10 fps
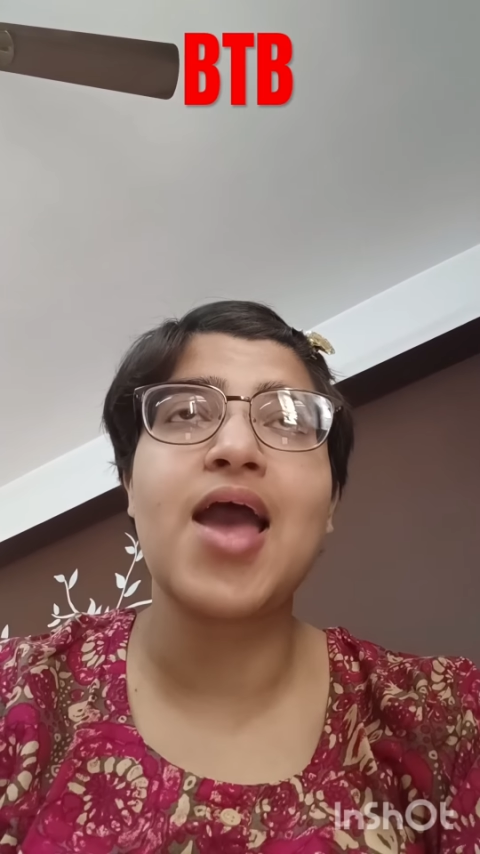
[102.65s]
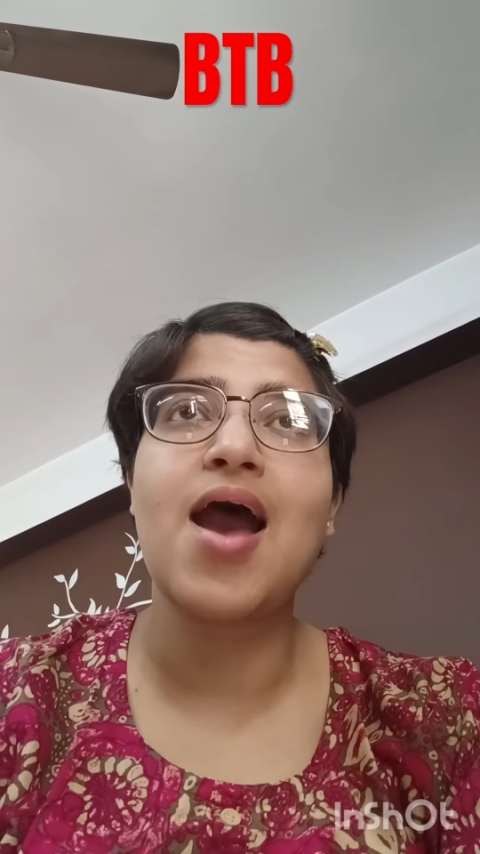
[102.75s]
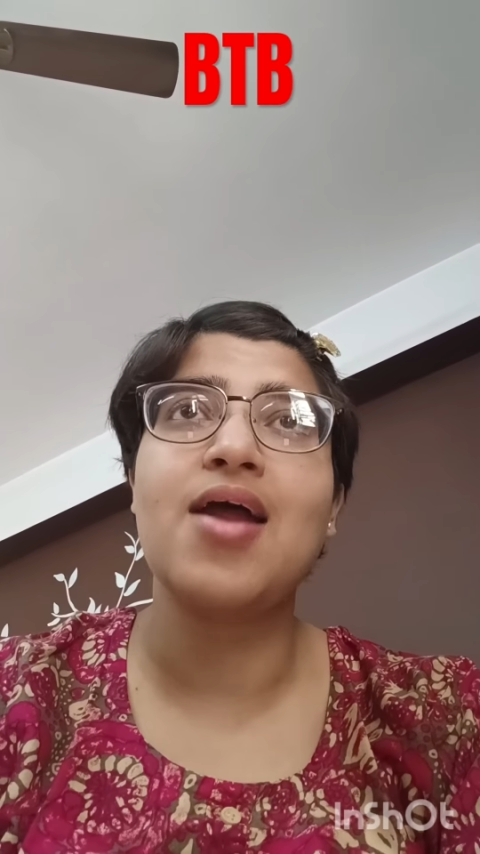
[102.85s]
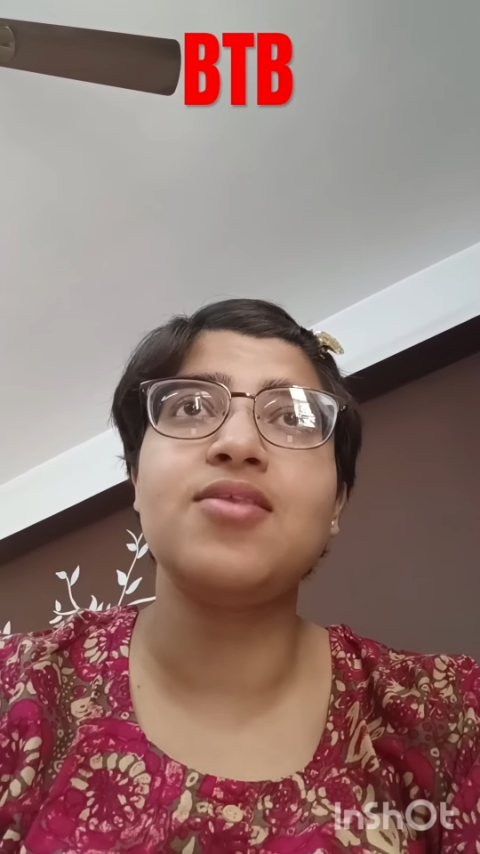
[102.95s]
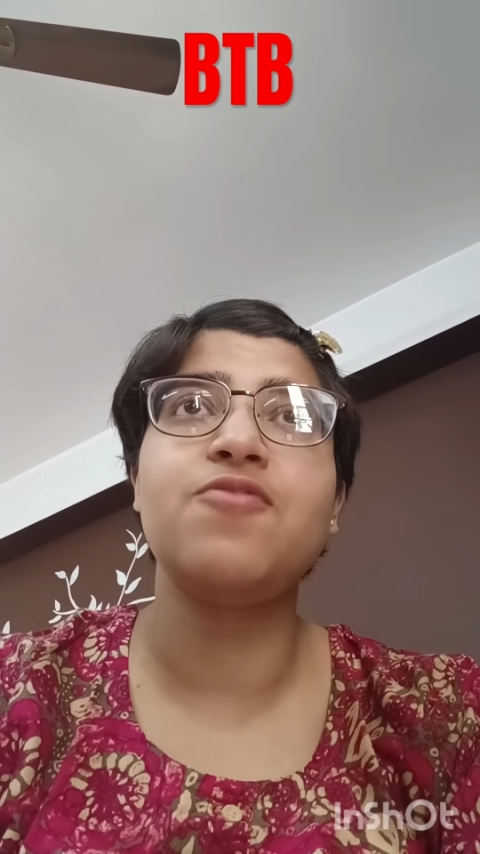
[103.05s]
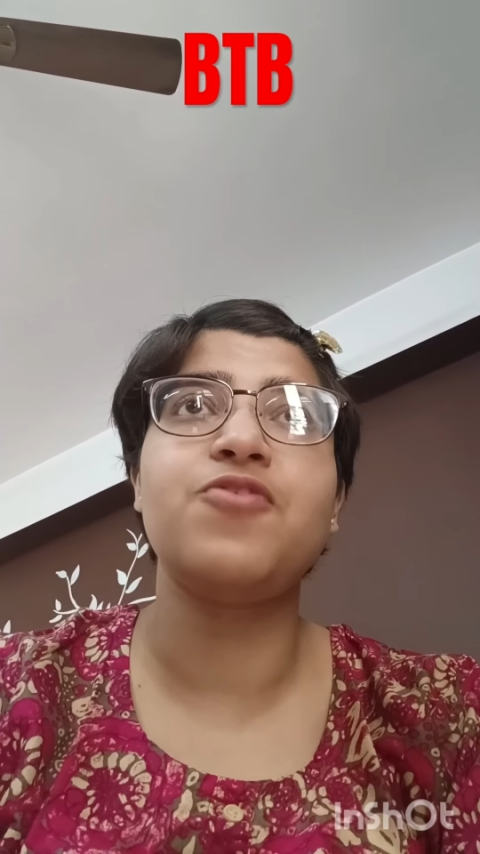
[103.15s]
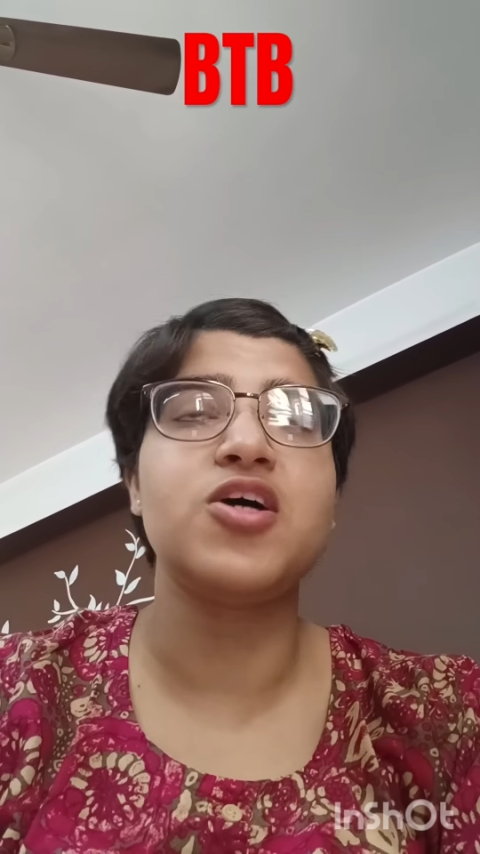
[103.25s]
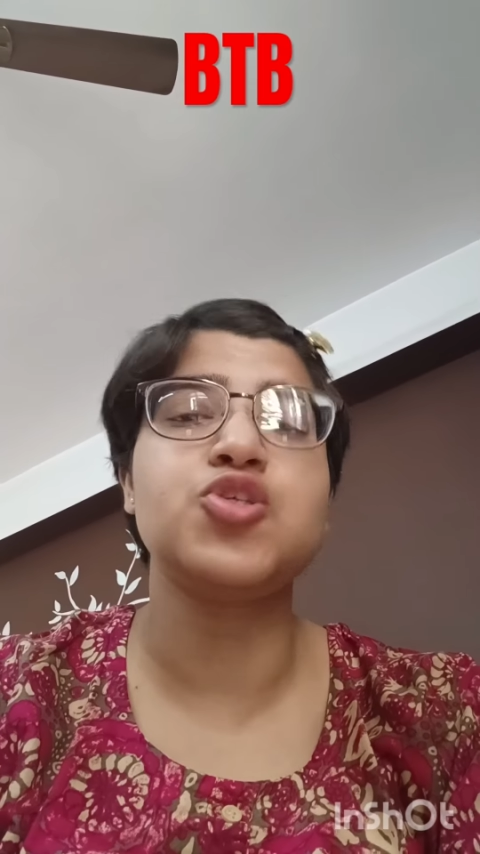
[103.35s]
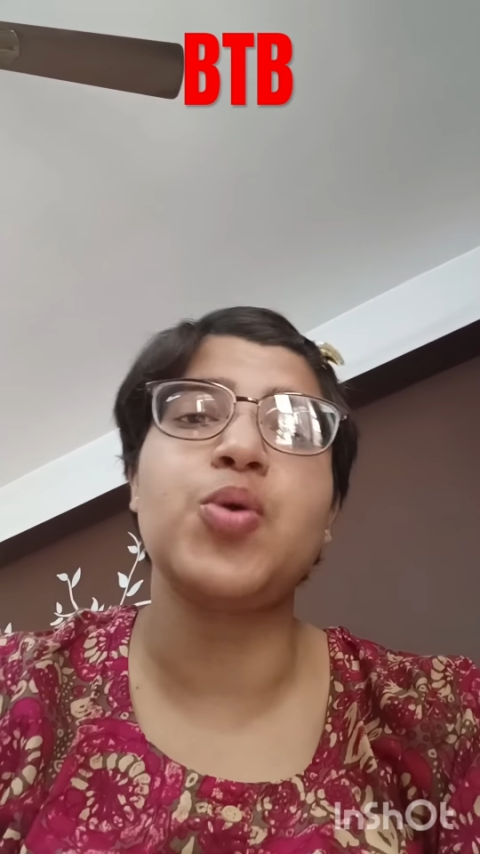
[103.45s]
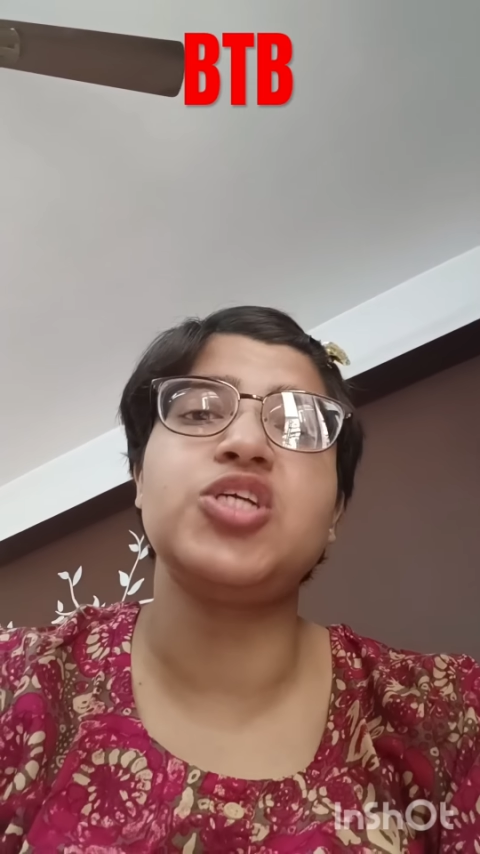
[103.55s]
and the
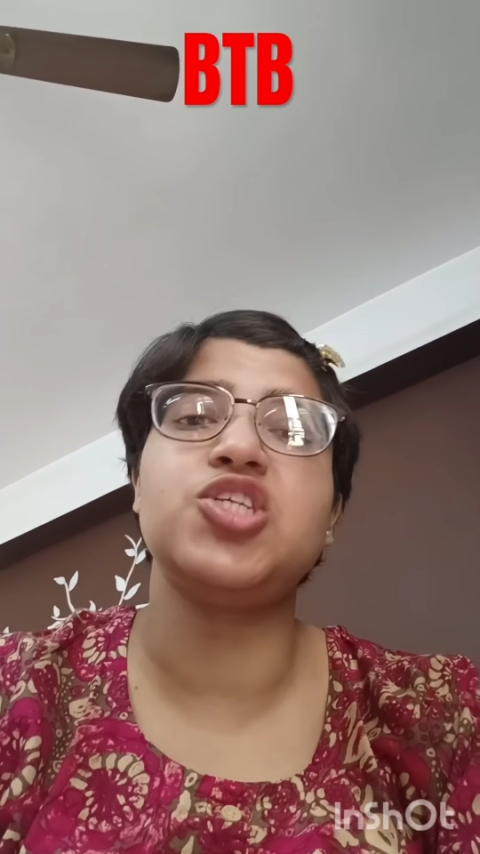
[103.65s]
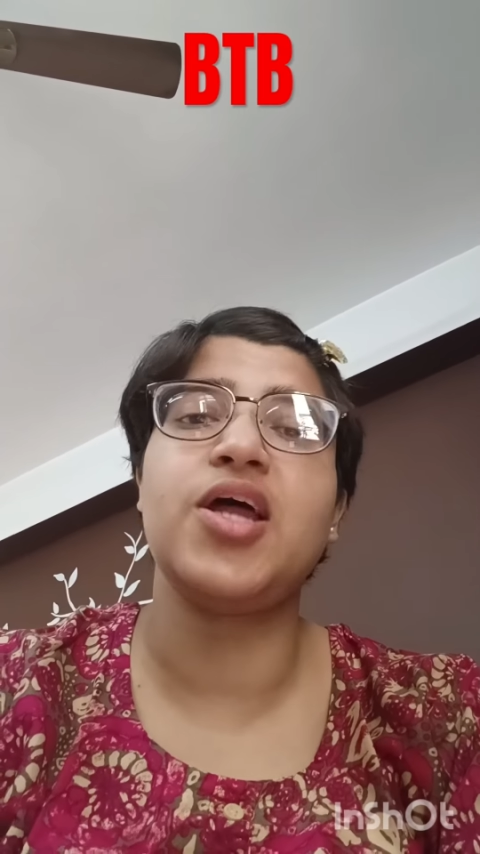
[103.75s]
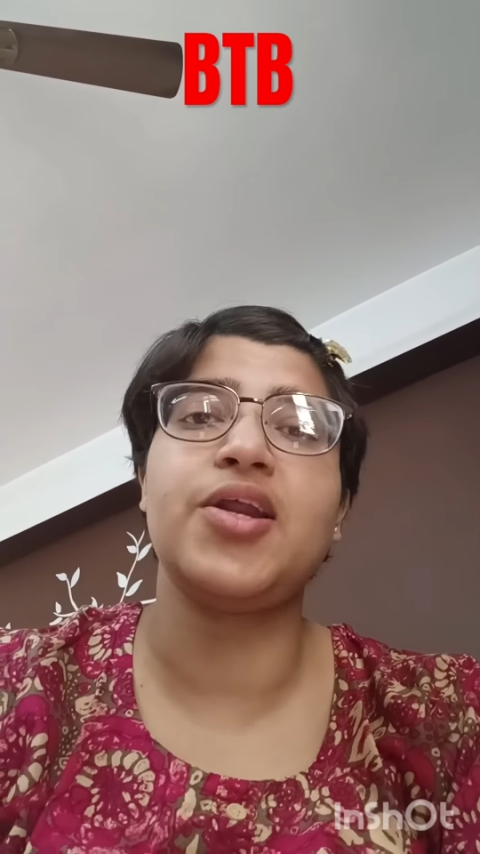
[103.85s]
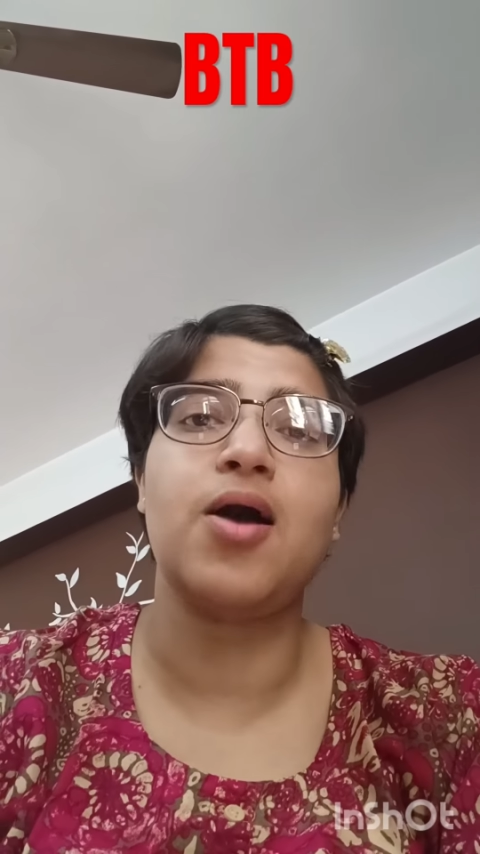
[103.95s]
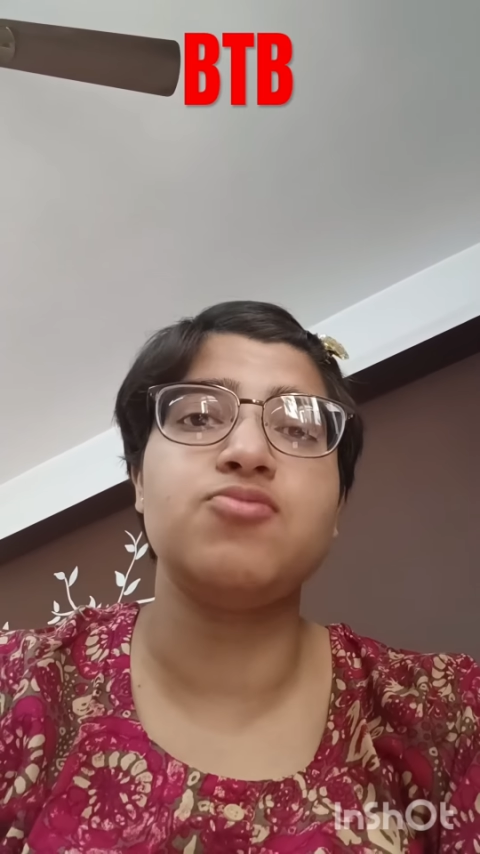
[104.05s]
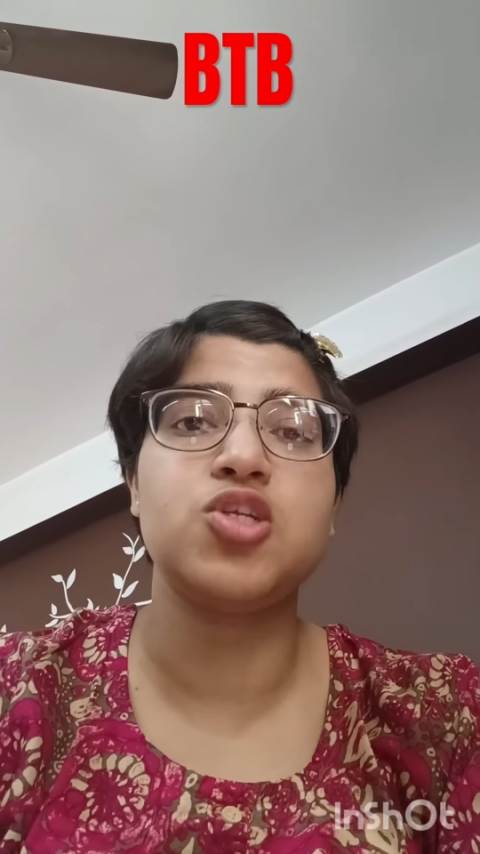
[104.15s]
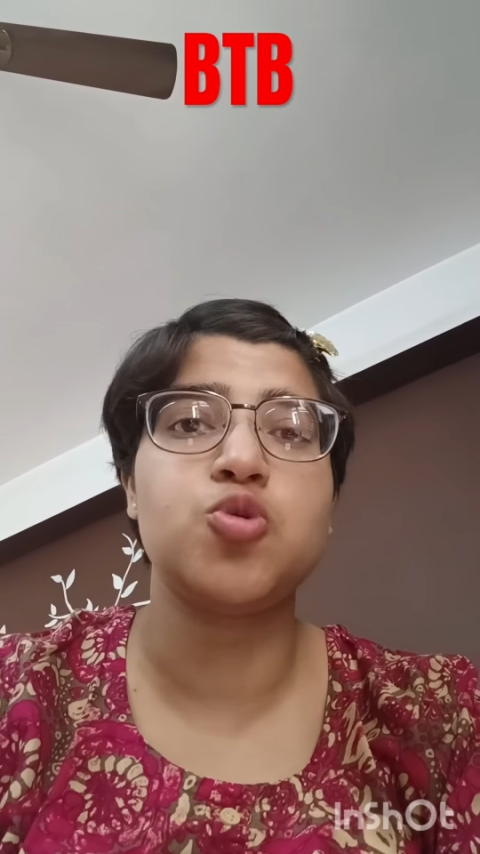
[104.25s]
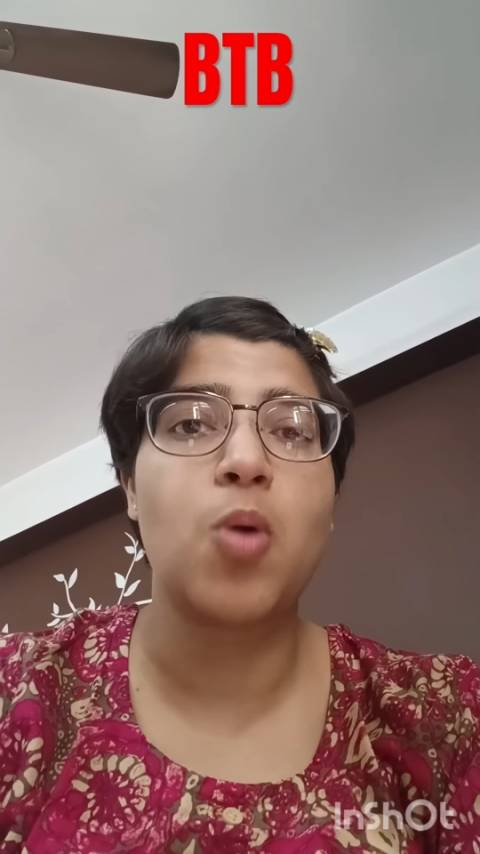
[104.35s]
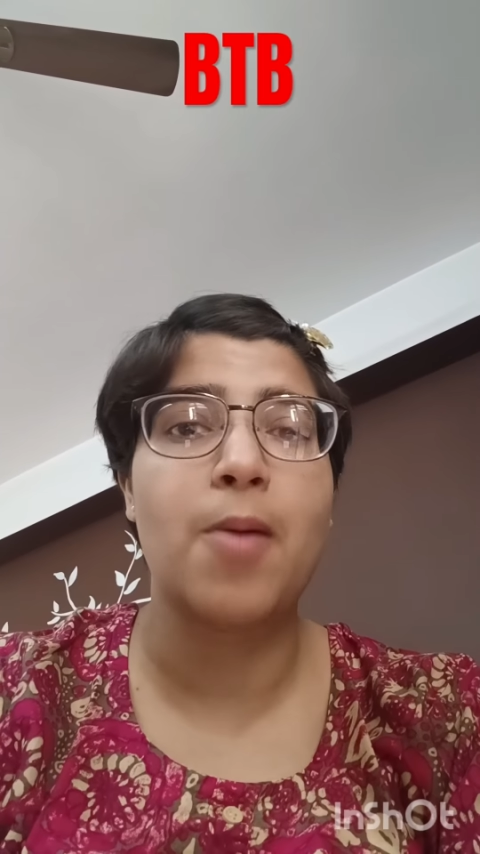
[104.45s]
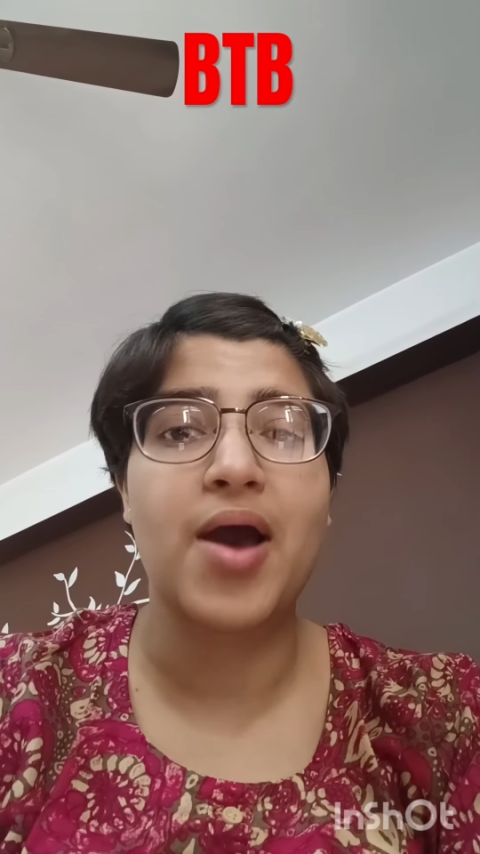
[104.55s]
first question that comes
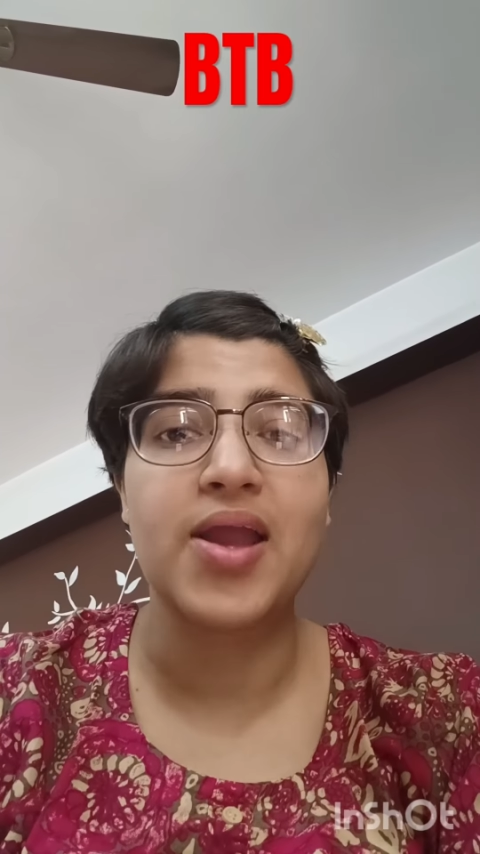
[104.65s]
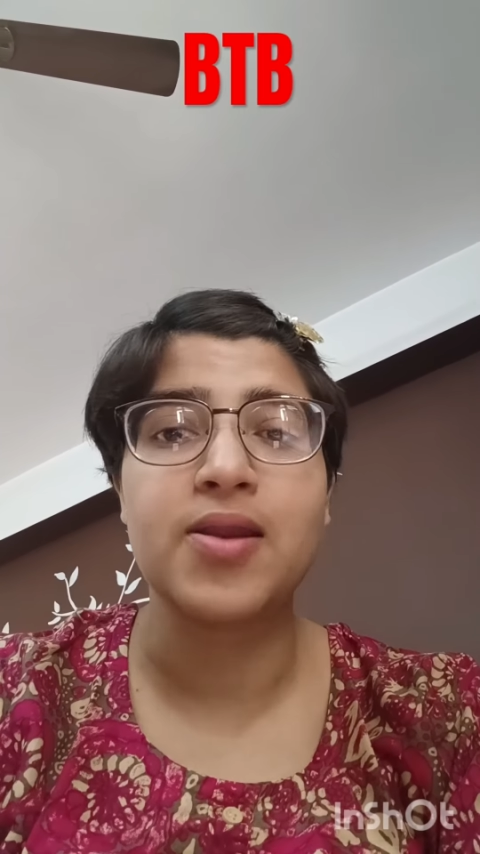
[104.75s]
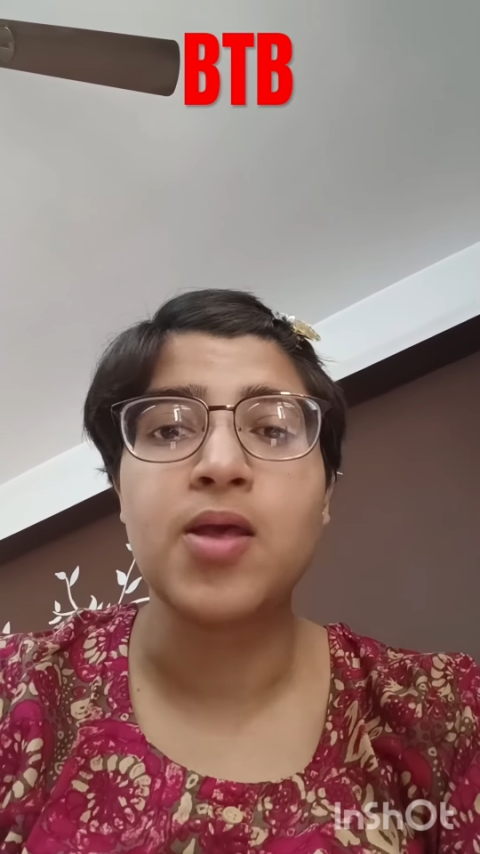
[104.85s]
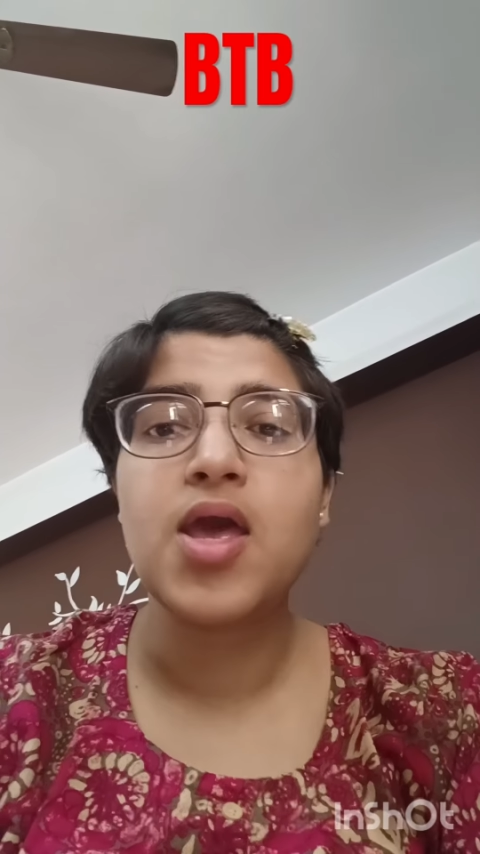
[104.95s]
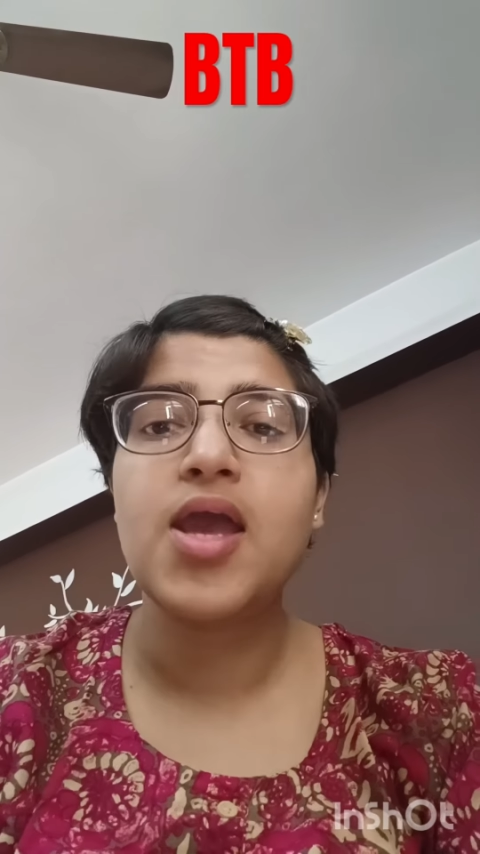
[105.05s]
into our mind,